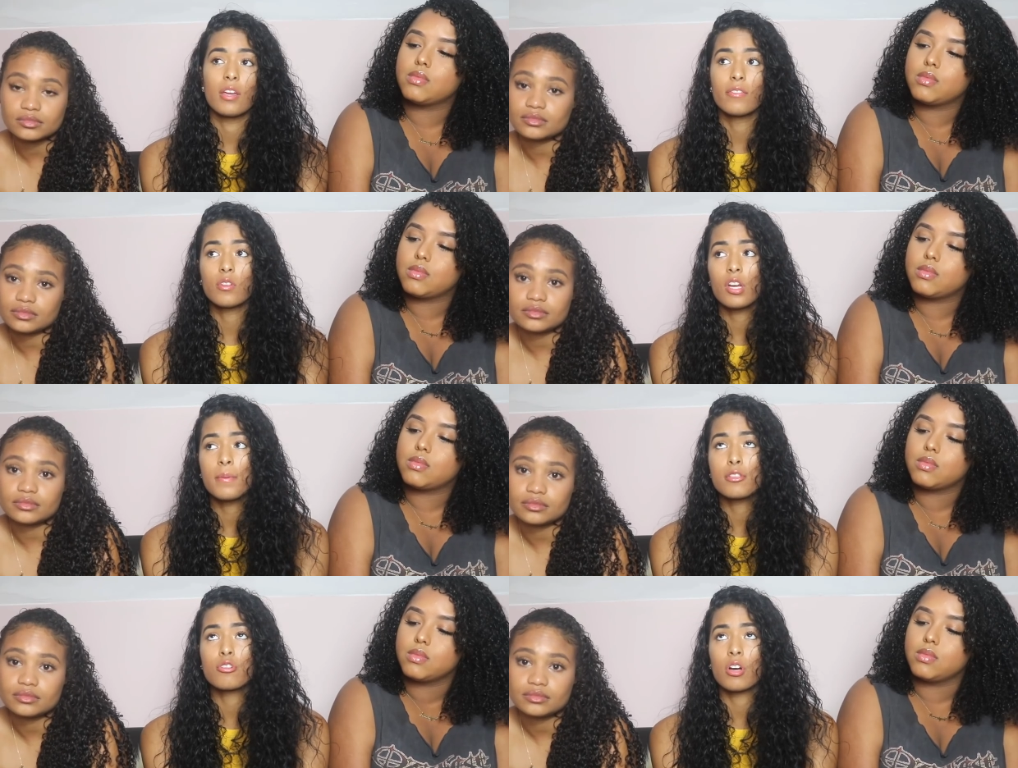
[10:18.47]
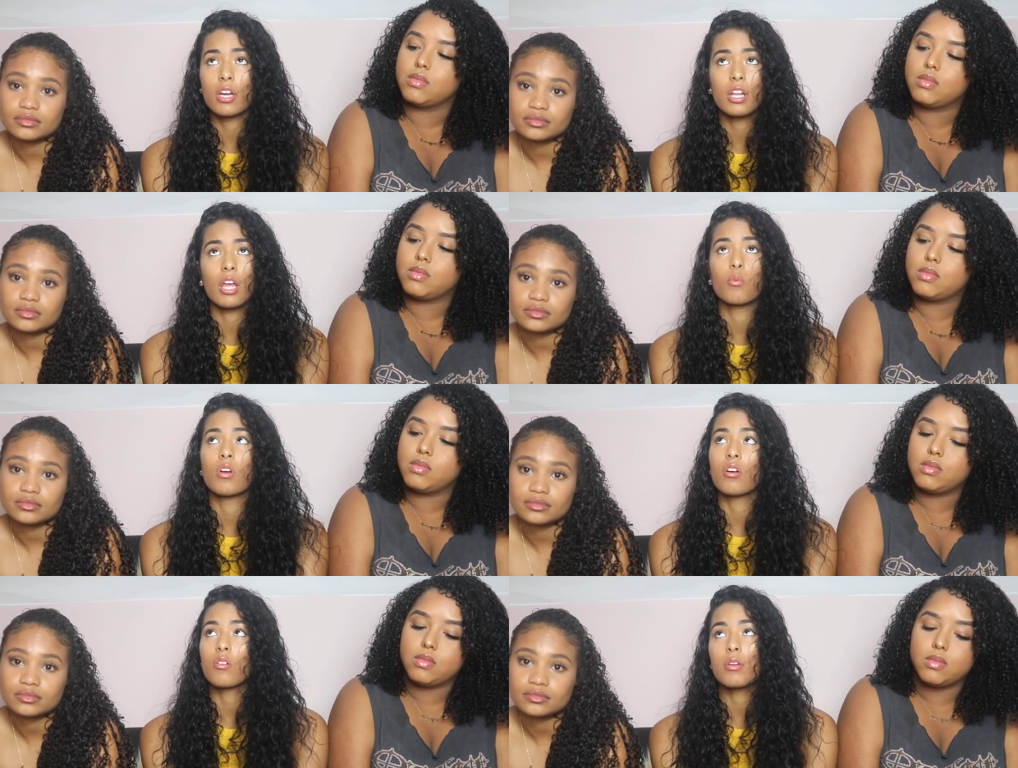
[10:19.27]
Speaker 1: Even though he be talking, like we
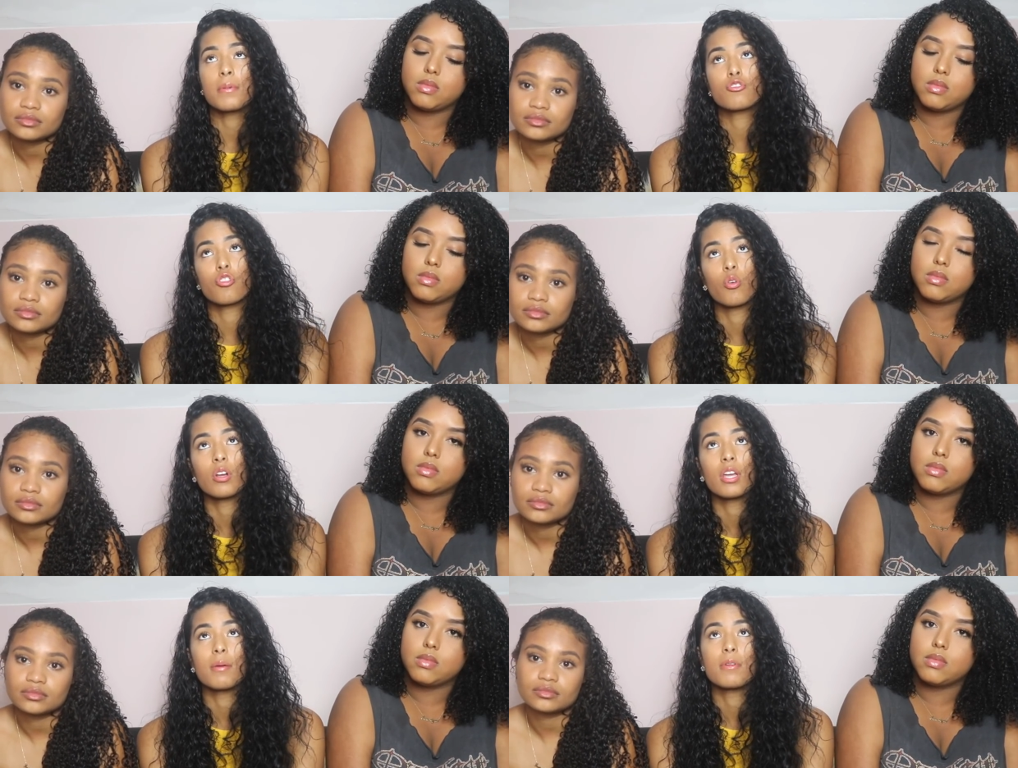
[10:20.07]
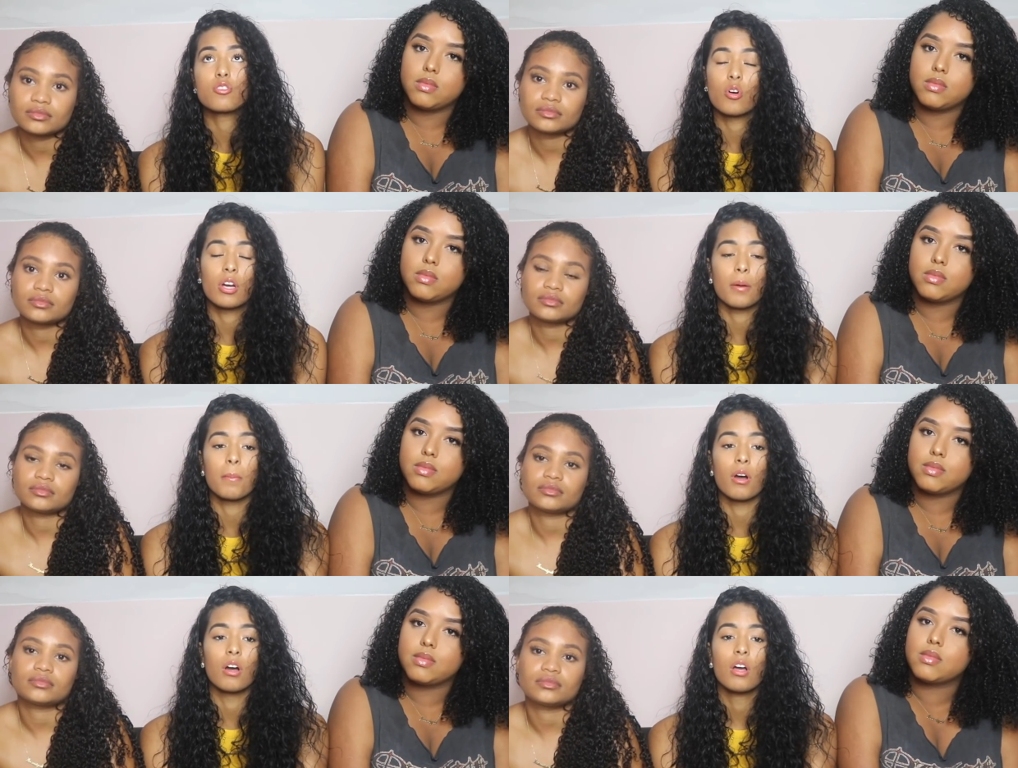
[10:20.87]
all know he be trolling, he be talking,
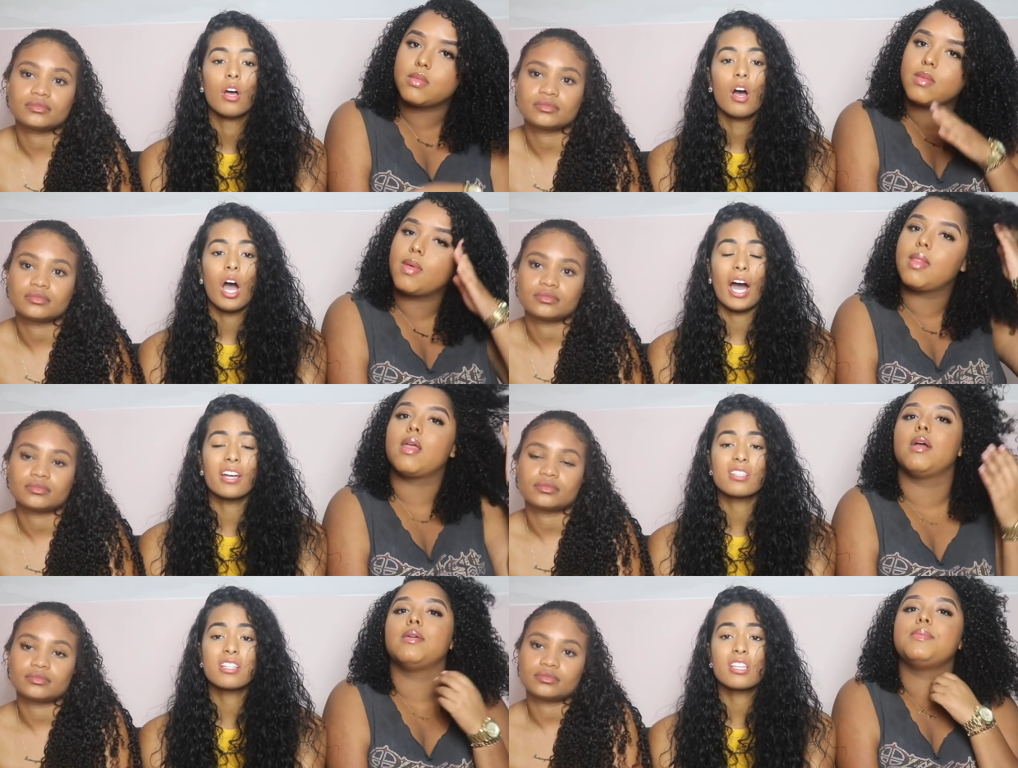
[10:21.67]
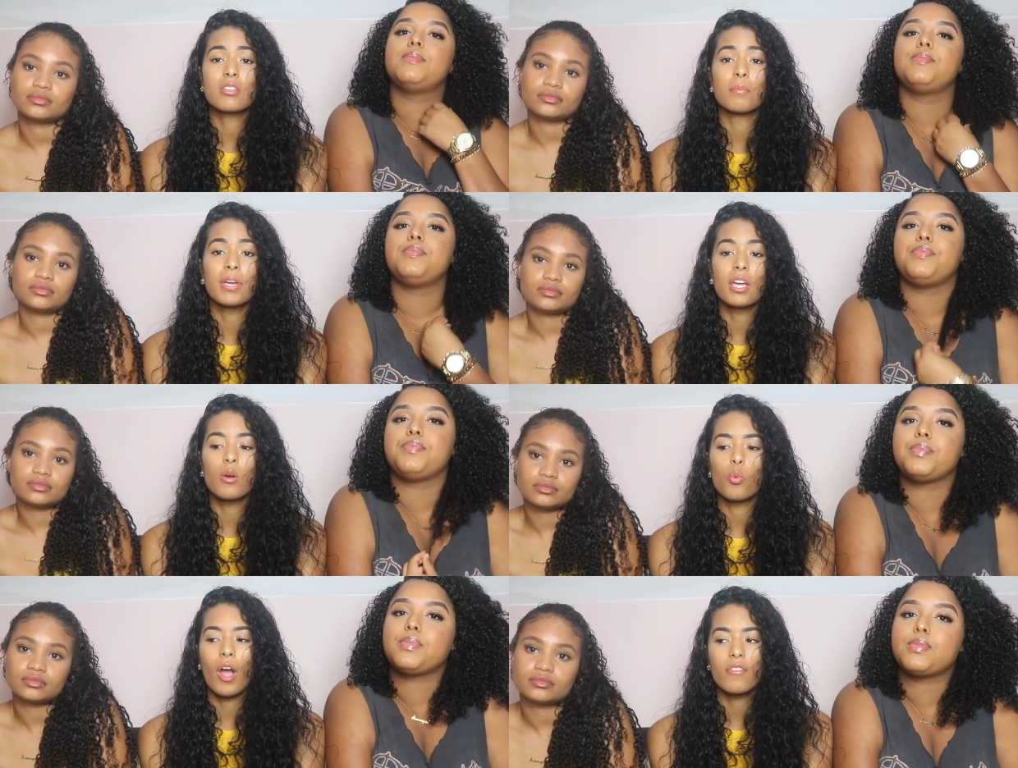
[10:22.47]
but honestly, to me,
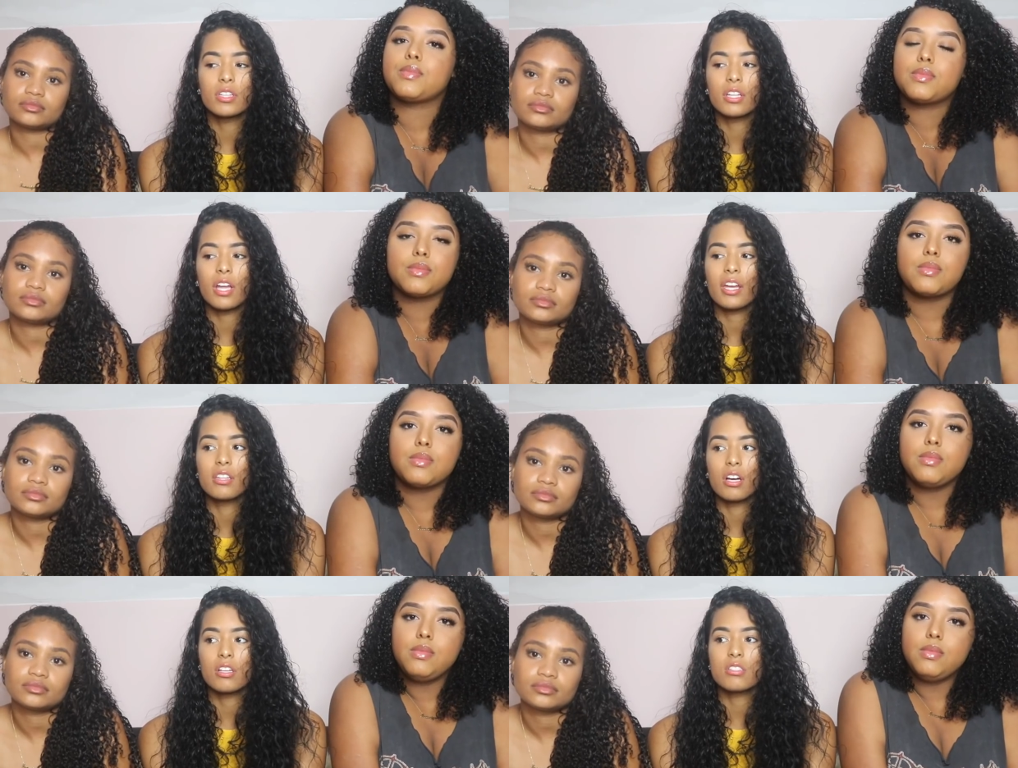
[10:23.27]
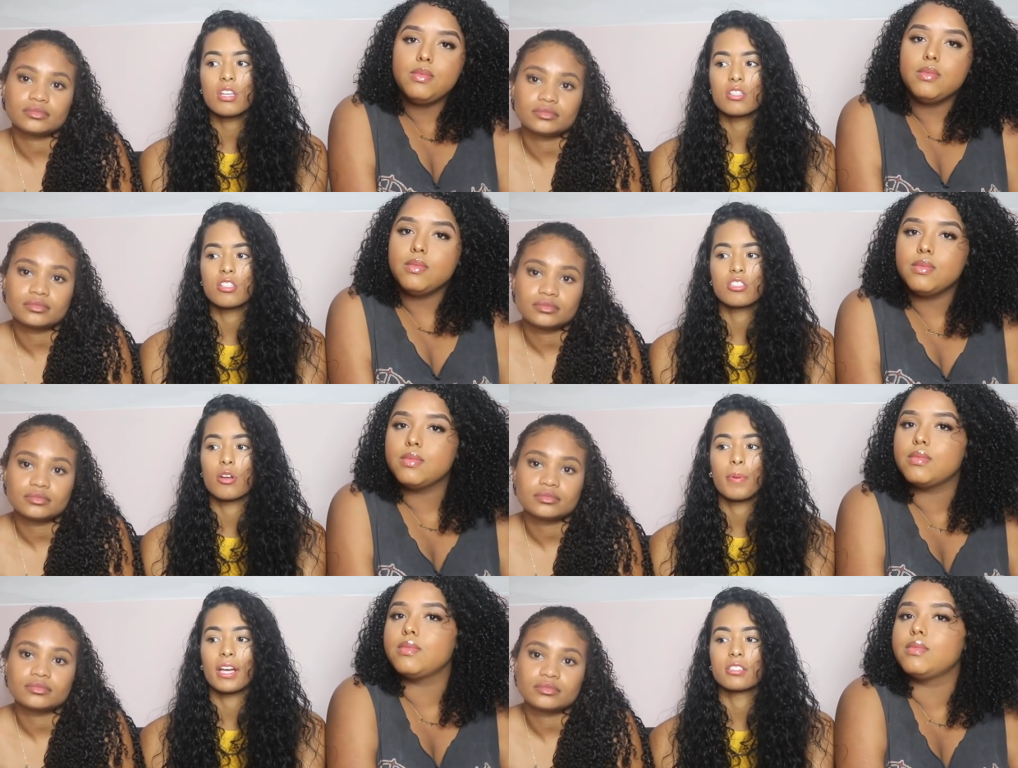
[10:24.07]
everything that he does it just
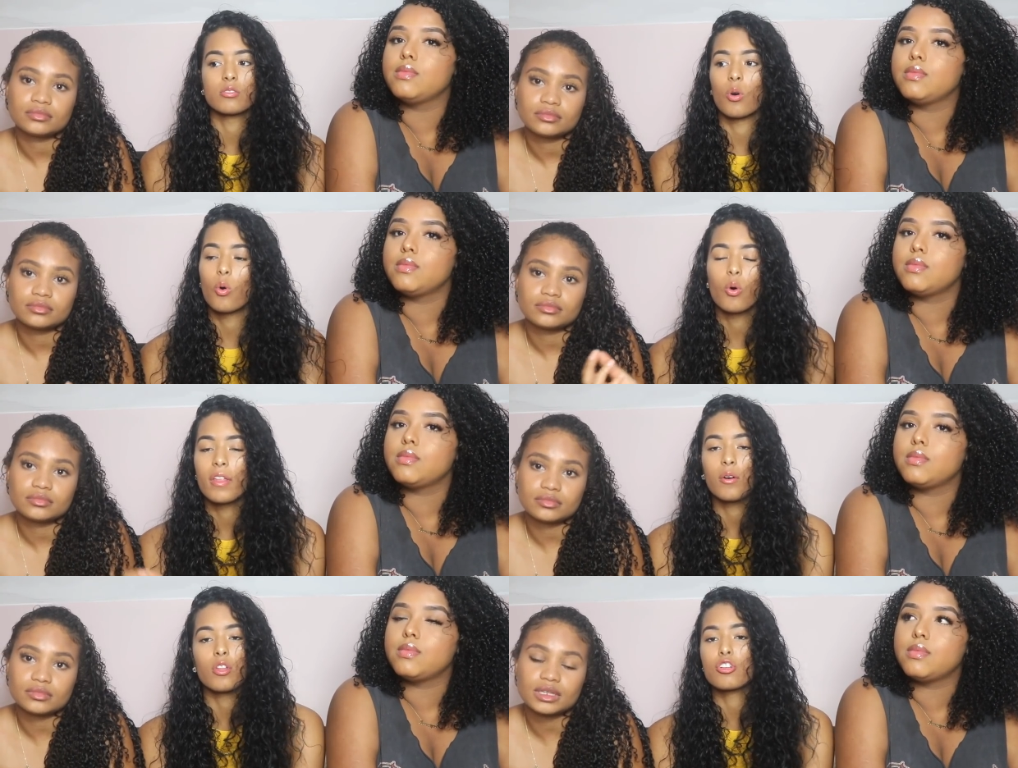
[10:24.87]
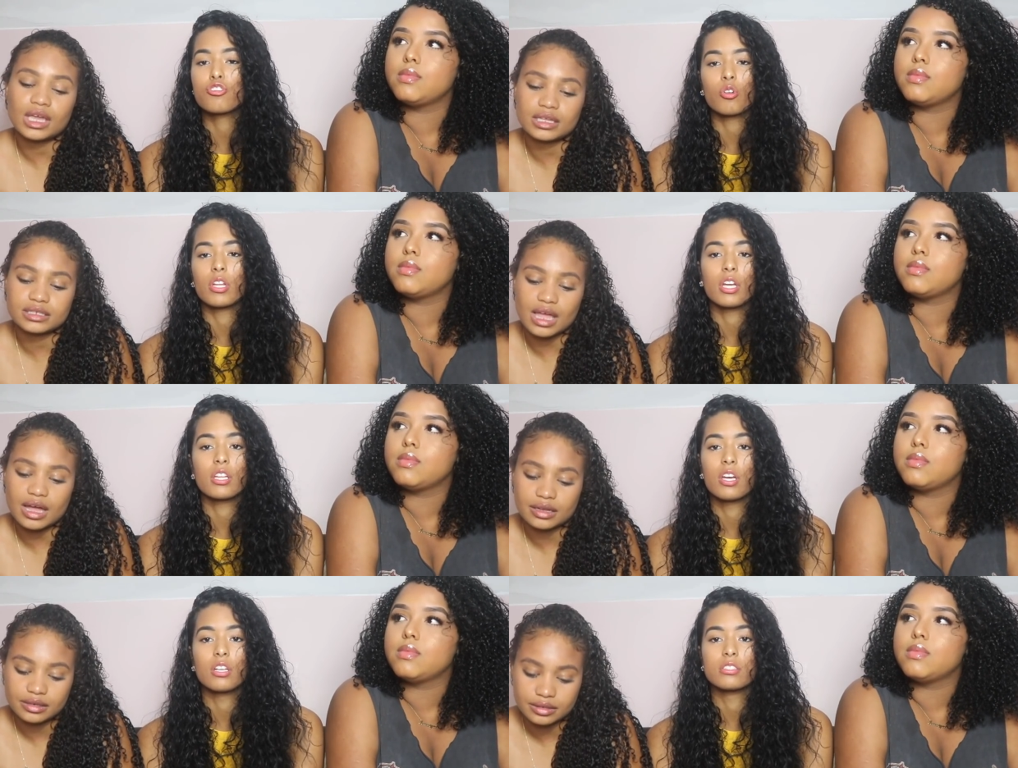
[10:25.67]
surpasses all all the trolling
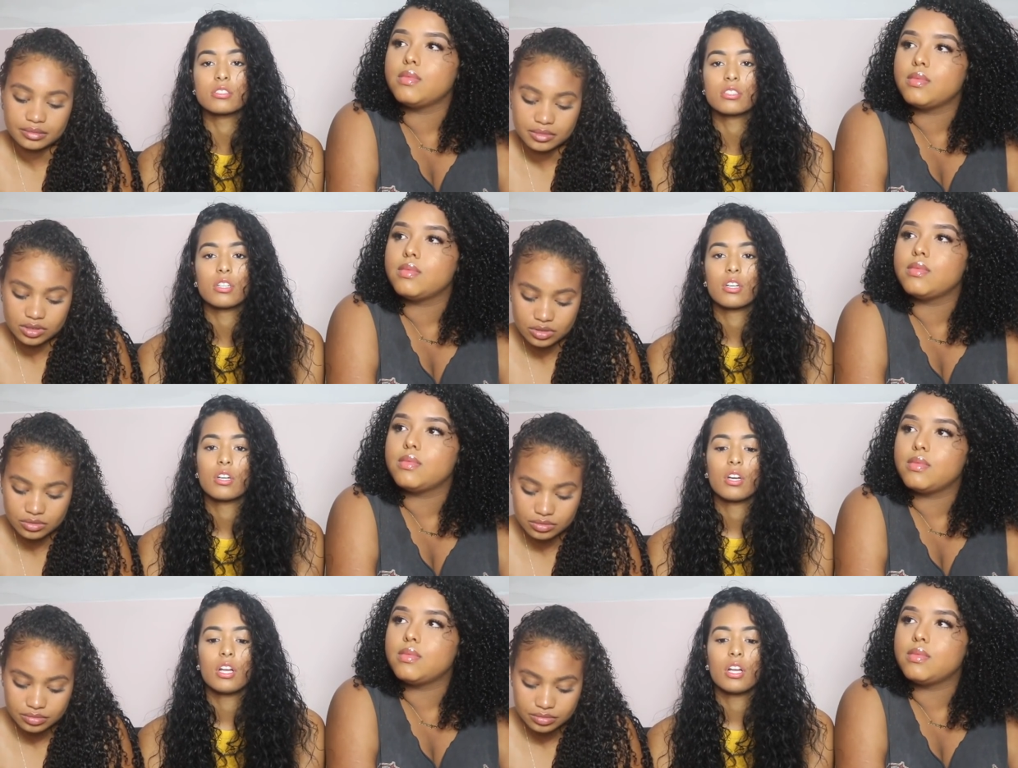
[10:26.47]
exactly. he does. Me too.